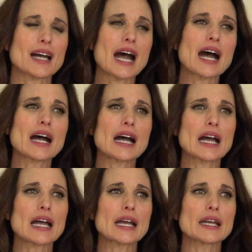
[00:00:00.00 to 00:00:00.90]

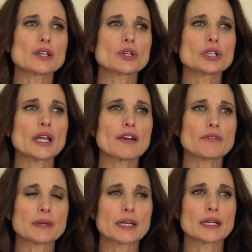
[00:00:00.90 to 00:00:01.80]
I could have
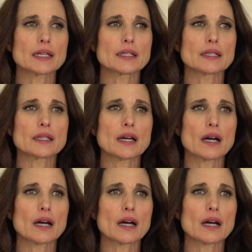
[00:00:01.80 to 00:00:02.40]
been,